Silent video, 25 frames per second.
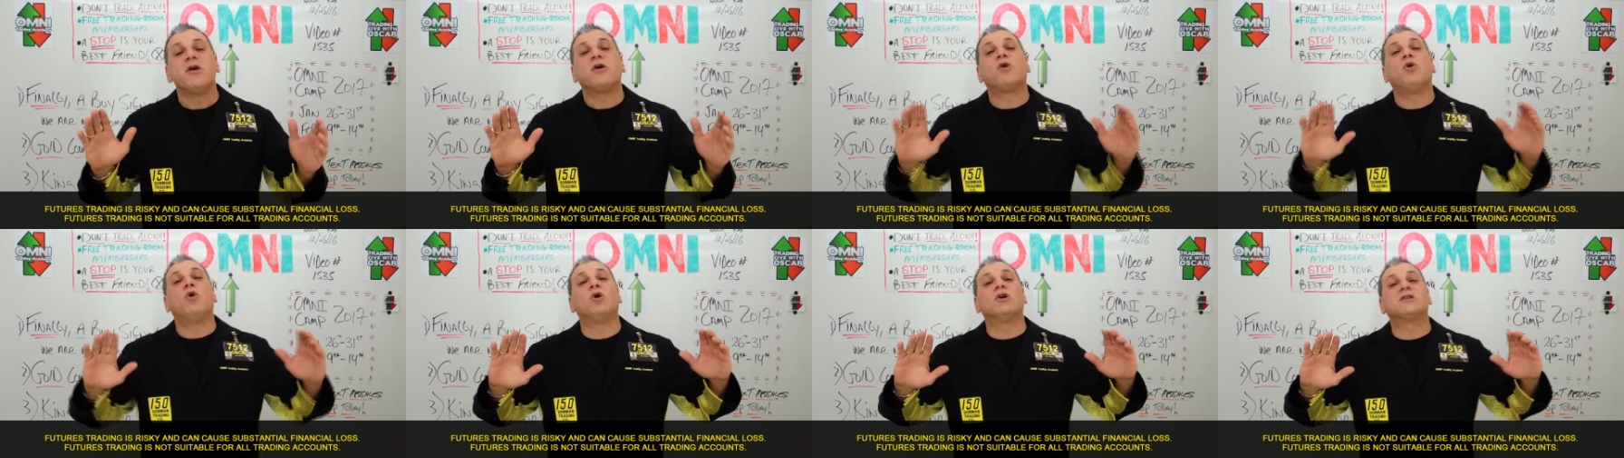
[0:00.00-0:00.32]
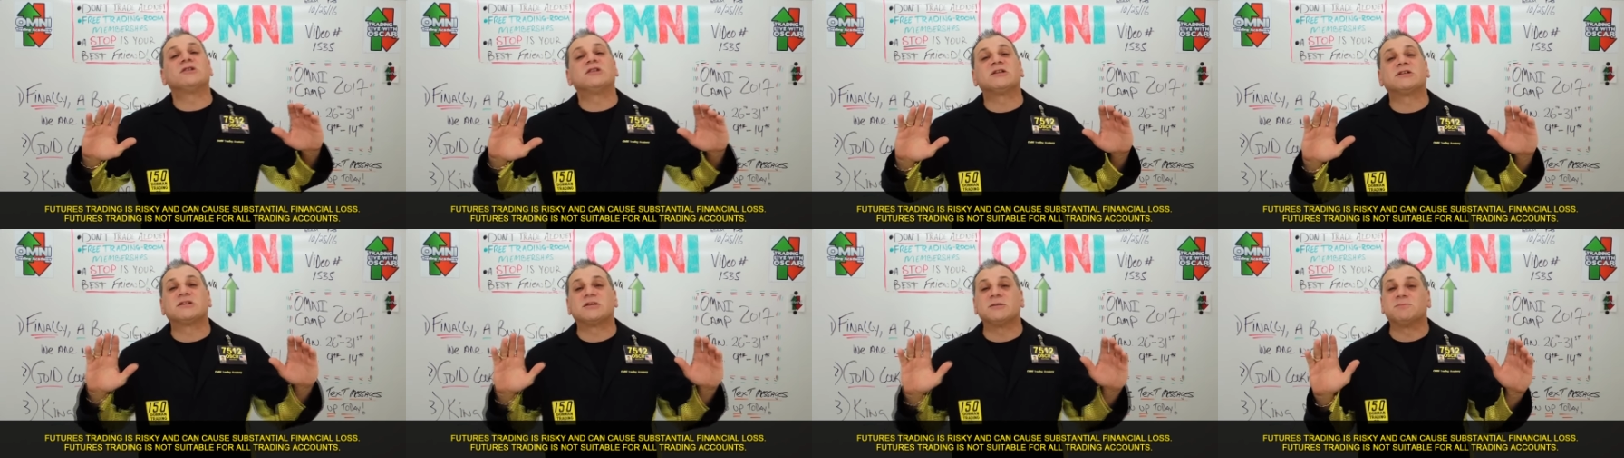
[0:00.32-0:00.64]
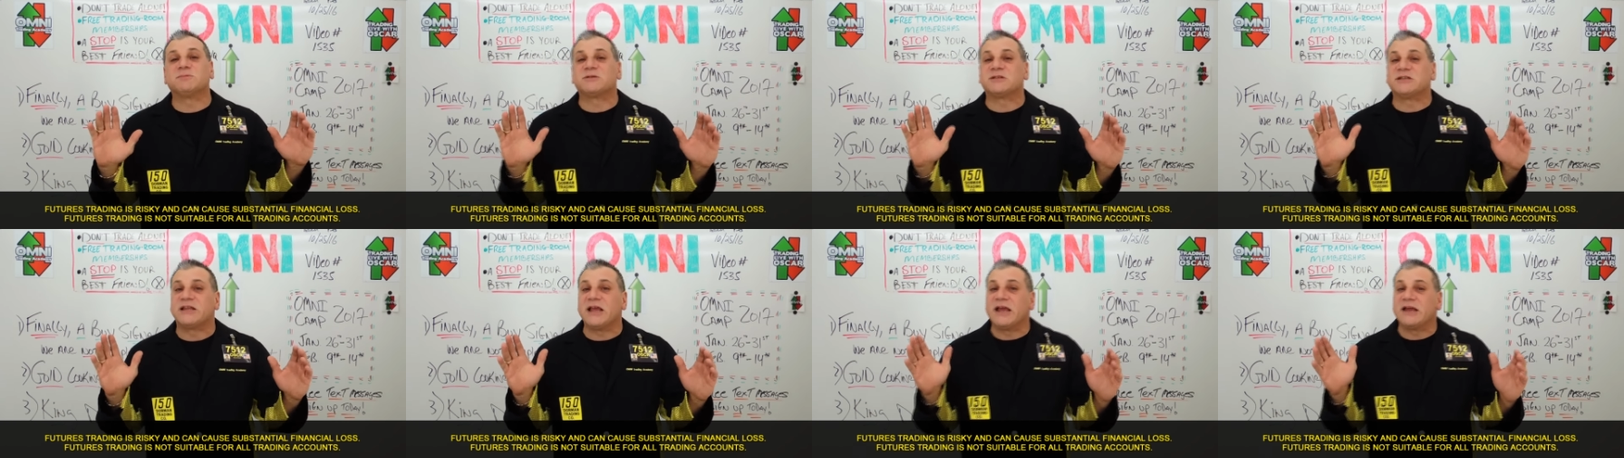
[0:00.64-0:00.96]
causes
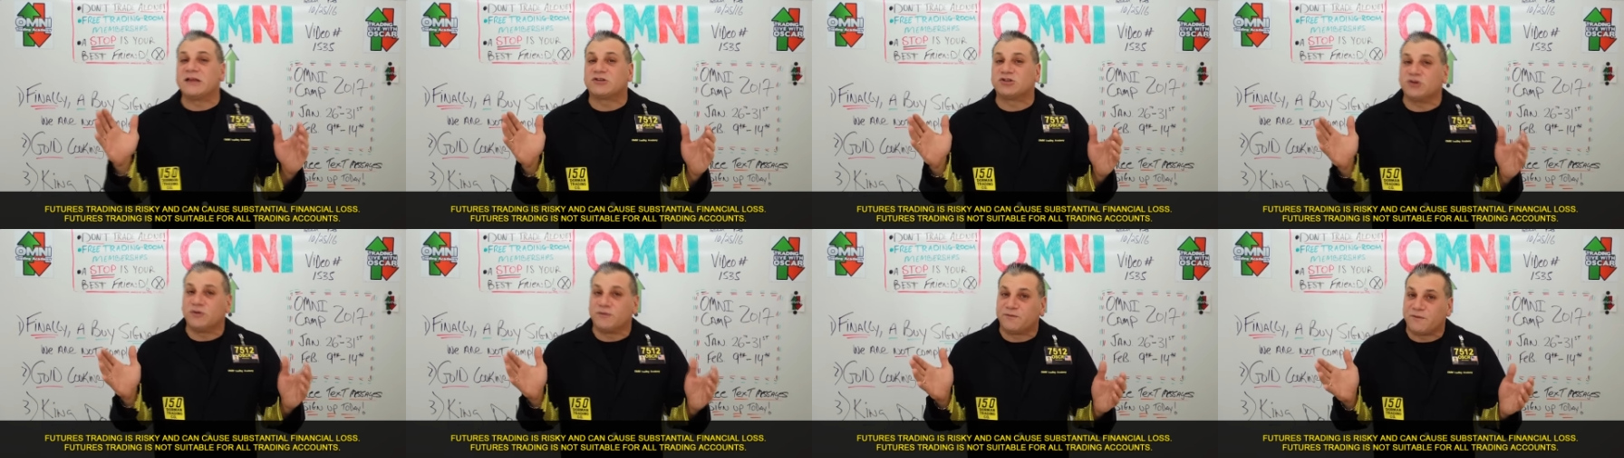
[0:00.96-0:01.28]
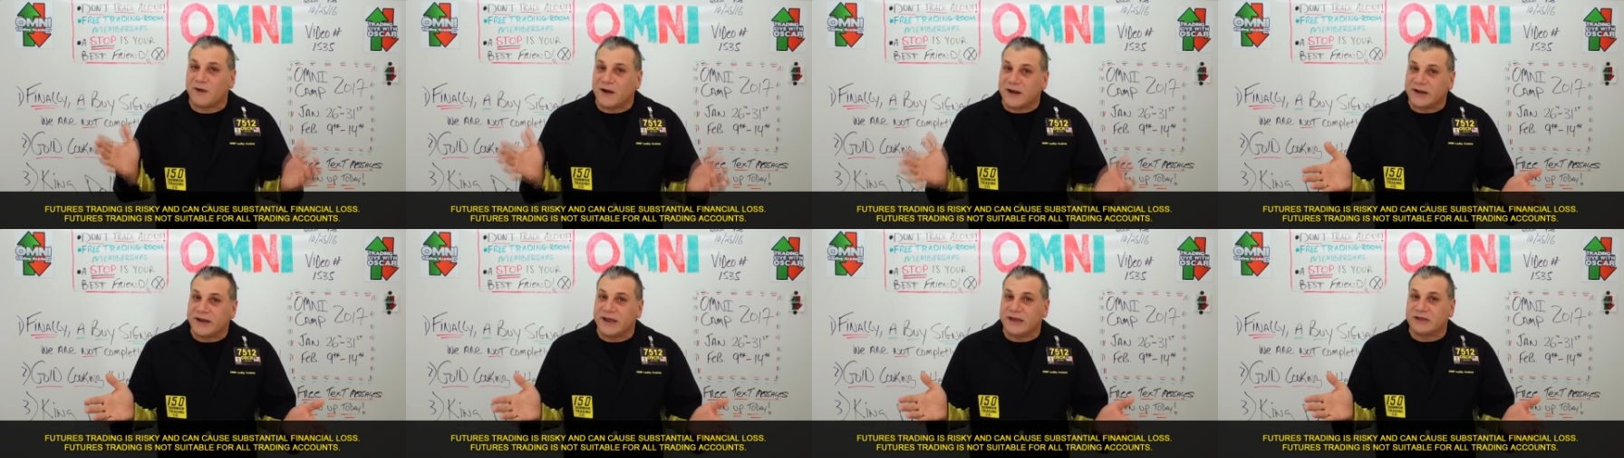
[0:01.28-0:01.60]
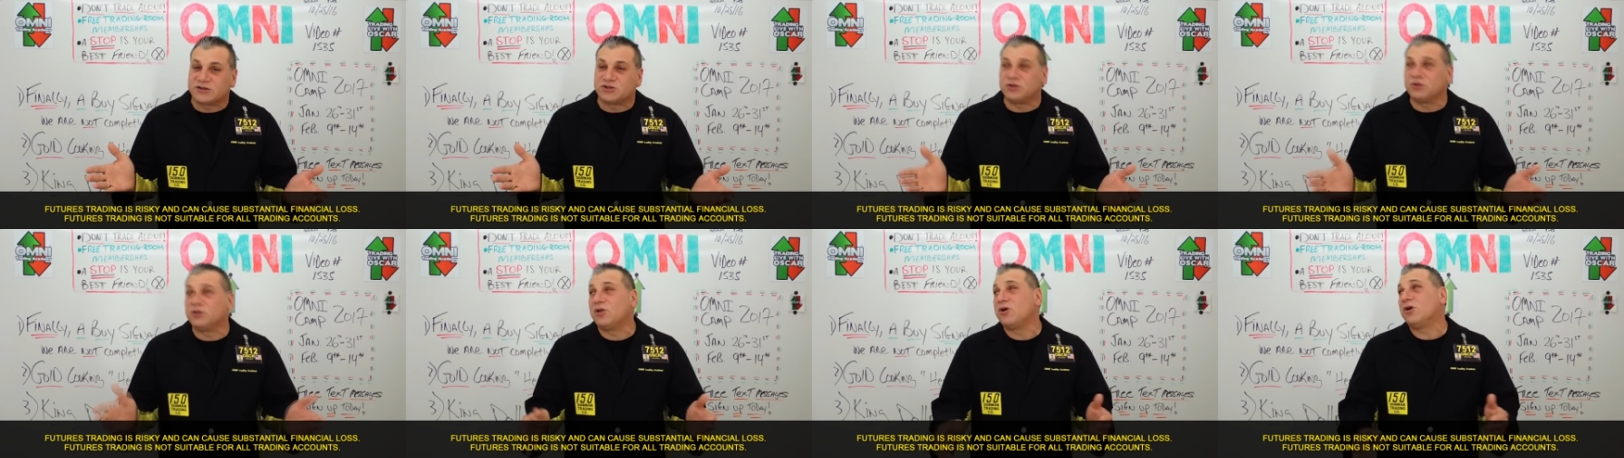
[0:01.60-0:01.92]
substantial
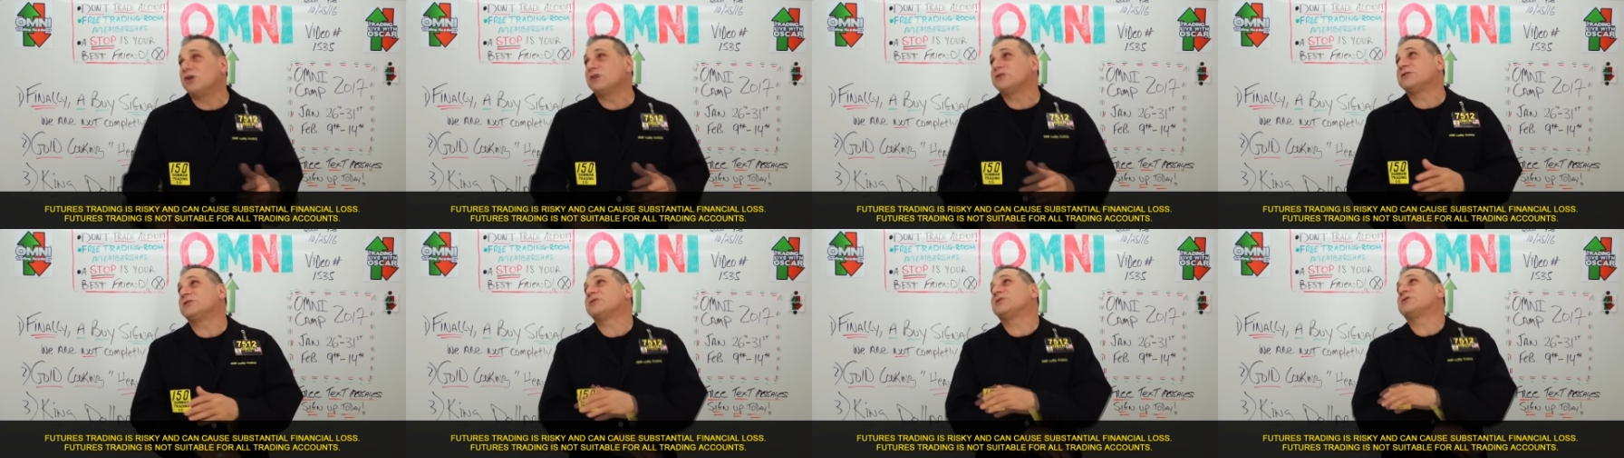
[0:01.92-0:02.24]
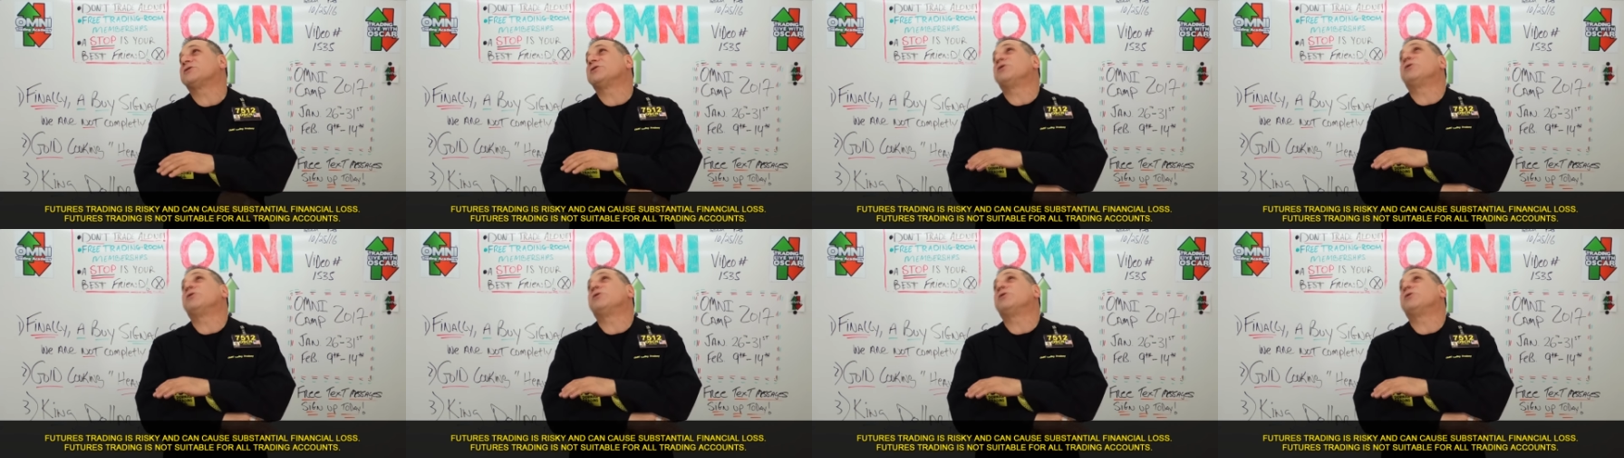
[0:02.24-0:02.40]
financial losses,